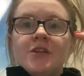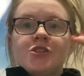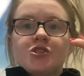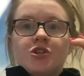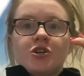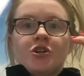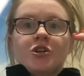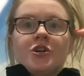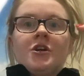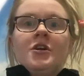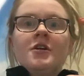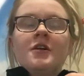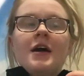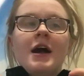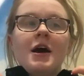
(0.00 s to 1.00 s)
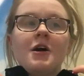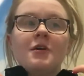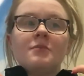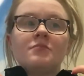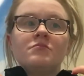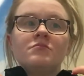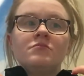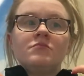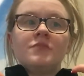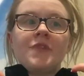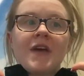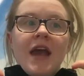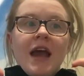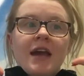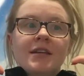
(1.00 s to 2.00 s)
sure
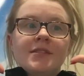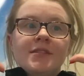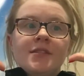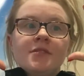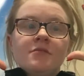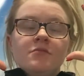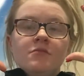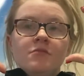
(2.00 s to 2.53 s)
that